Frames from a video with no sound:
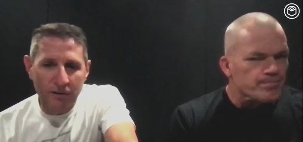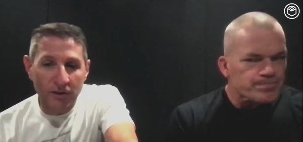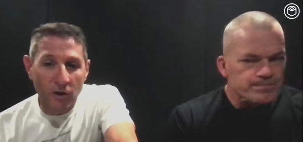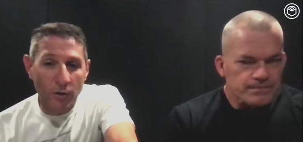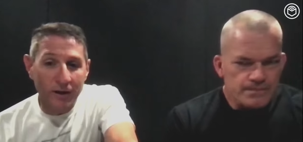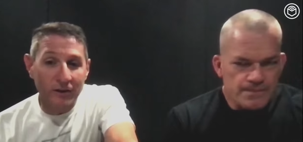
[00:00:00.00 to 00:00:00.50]

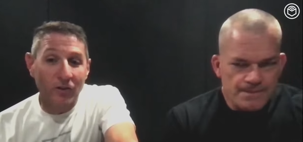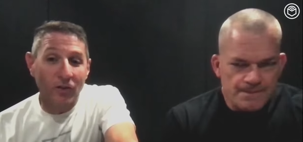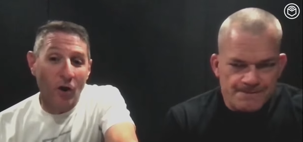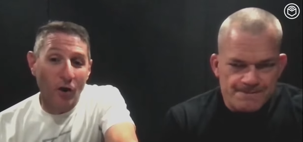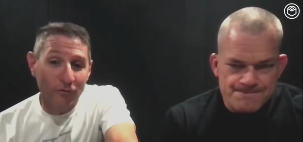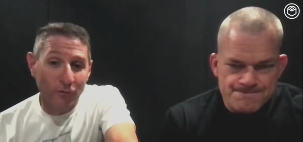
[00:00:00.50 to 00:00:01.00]
Speaker 1: going into
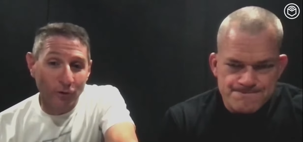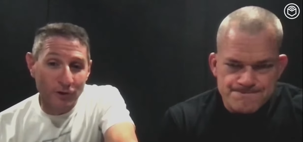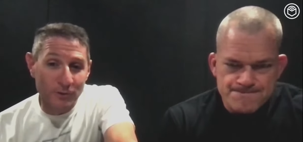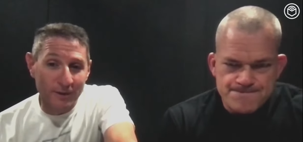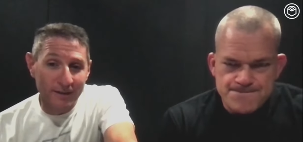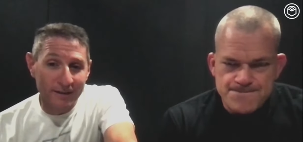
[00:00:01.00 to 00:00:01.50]
law
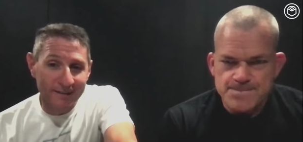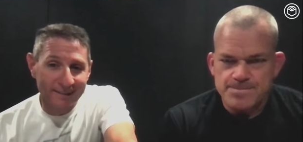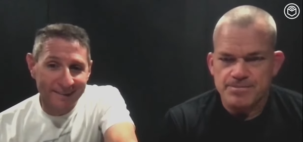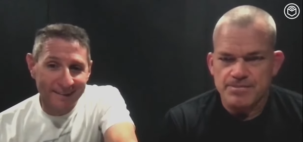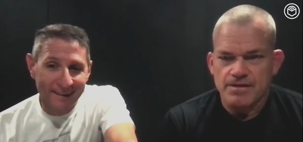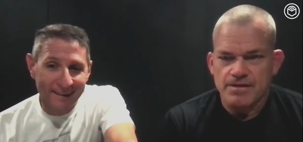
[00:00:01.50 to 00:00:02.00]
enforcement?
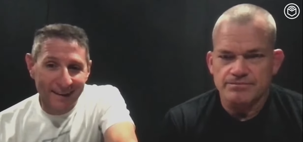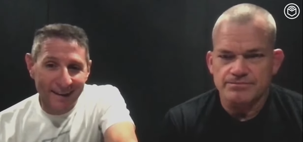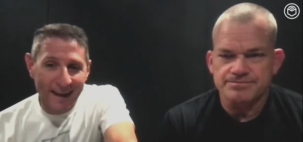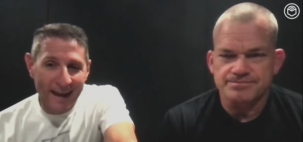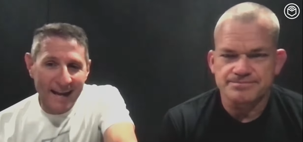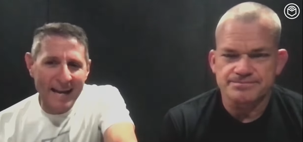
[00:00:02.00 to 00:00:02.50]

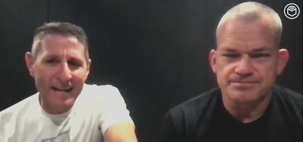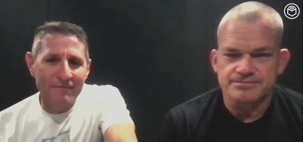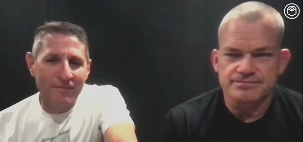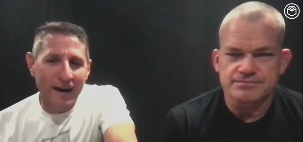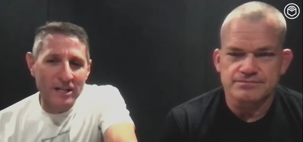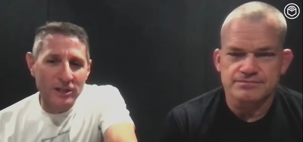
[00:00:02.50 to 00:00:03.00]
And any
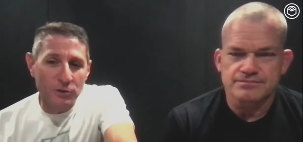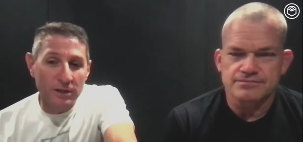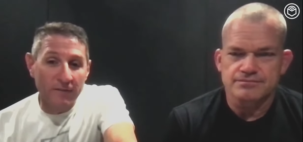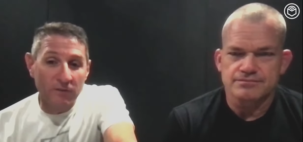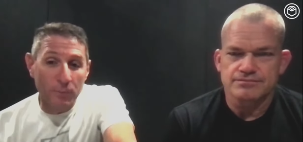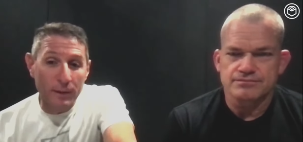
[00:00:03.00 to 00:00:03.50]
advice you'd
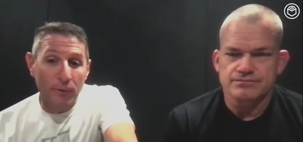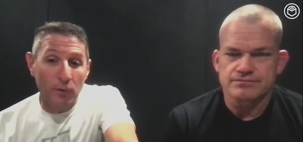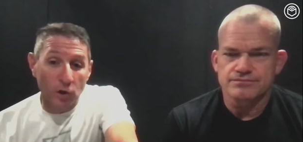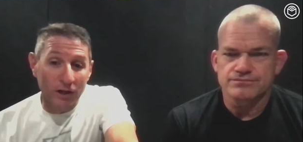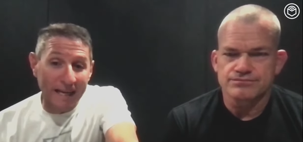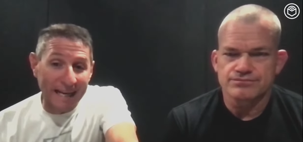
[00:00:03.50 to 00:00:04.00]
give to people
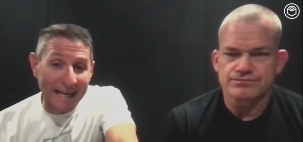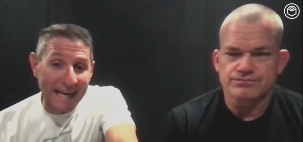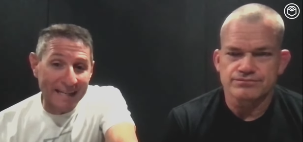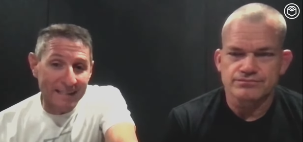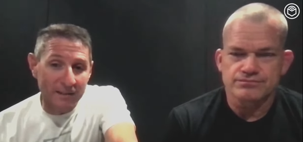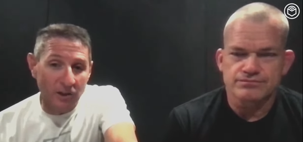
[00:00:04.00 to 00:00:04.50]
looking
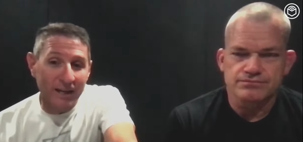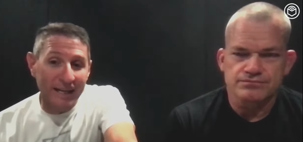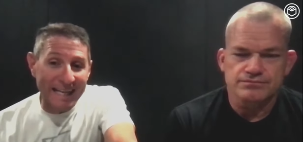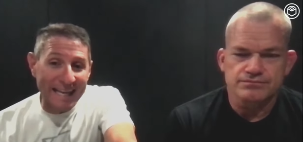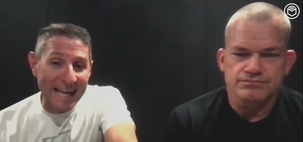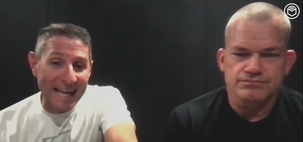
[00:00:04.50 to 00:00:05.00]
get looking
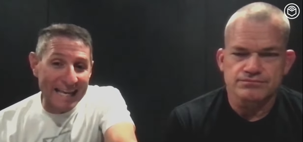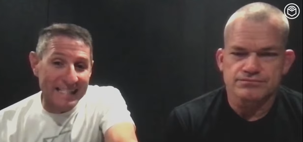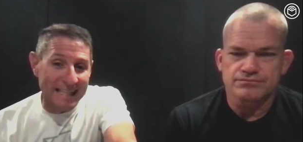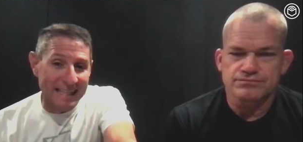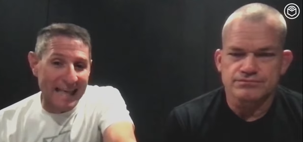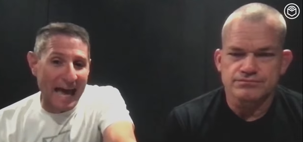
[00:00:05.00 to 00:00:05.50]
to get
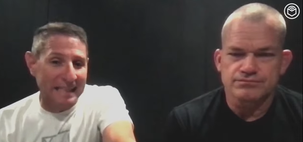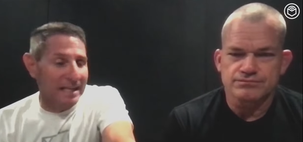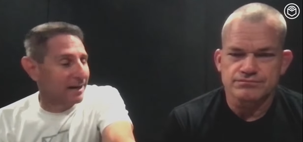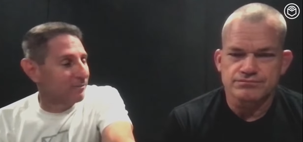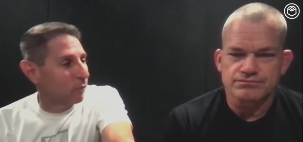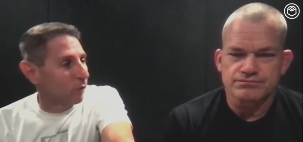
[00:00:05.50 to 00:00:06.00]
into that
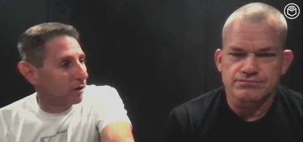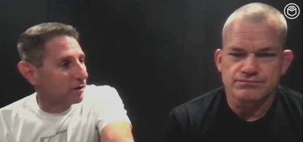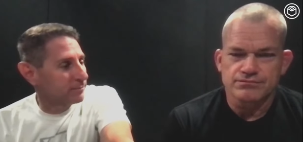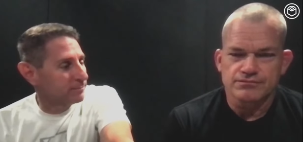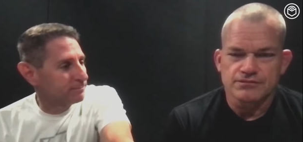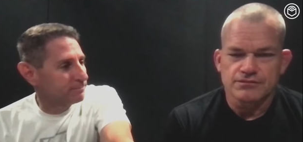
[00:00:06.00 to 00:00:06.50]
line of
Speaker 2: work?
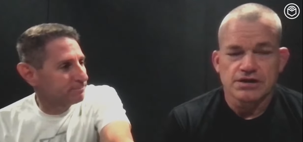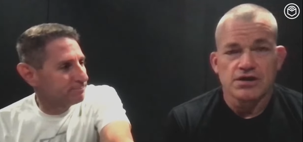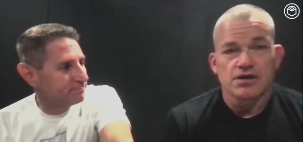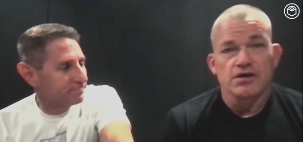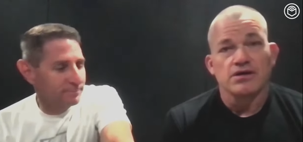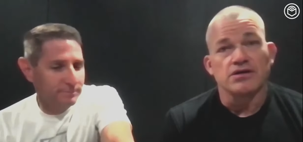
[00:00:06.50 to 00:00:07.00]

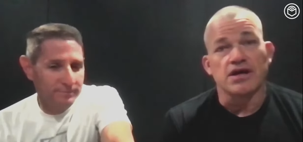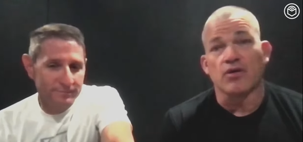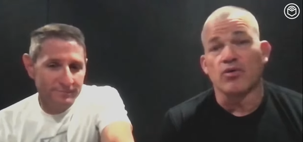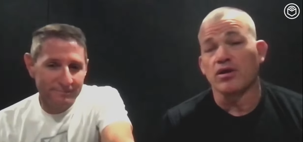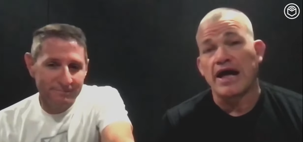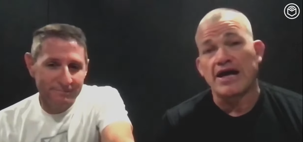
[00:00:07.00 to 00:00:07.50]
Yeah,
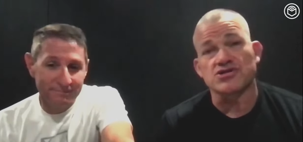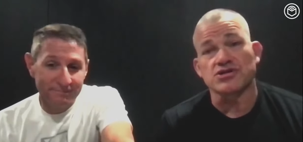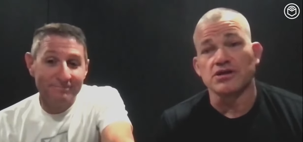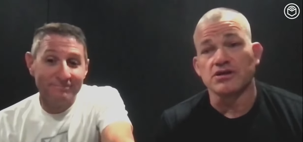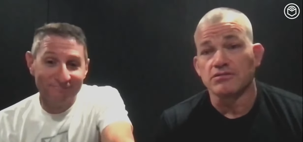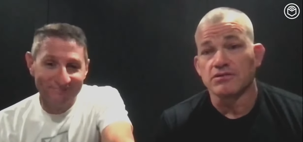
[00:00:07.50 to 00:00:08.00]
well,
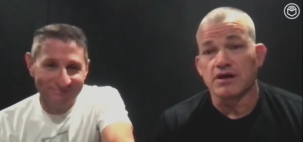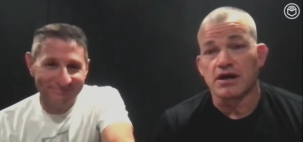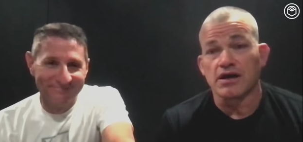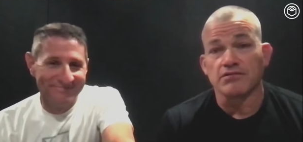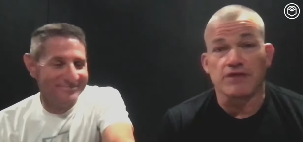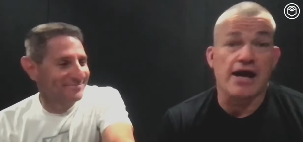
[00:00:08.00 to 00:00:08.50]
actually,
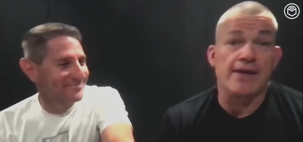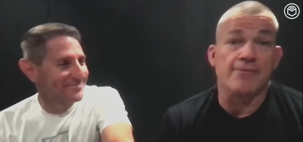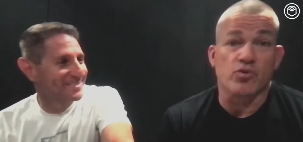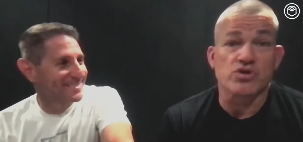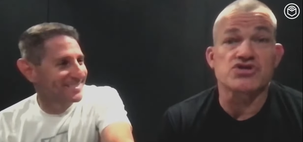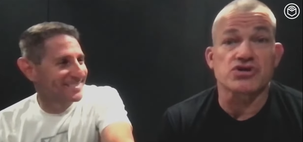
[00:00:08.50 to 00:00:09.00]
I, I am
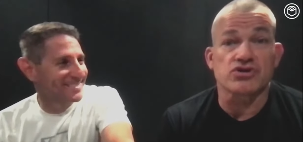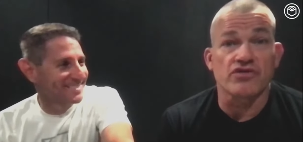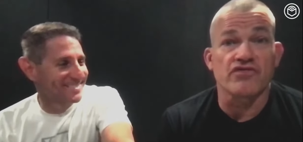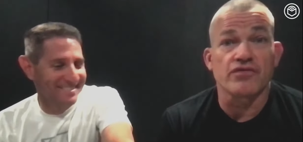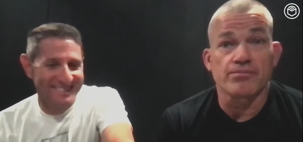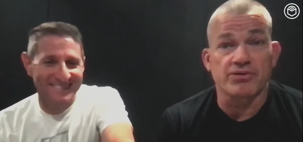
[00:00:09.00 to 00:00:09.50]
a
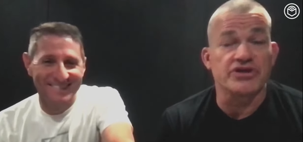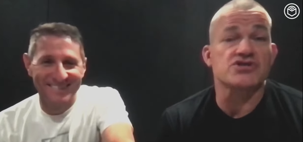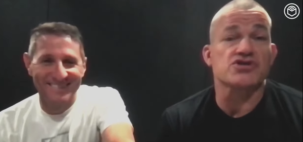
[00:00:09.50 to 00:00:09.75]
reserve police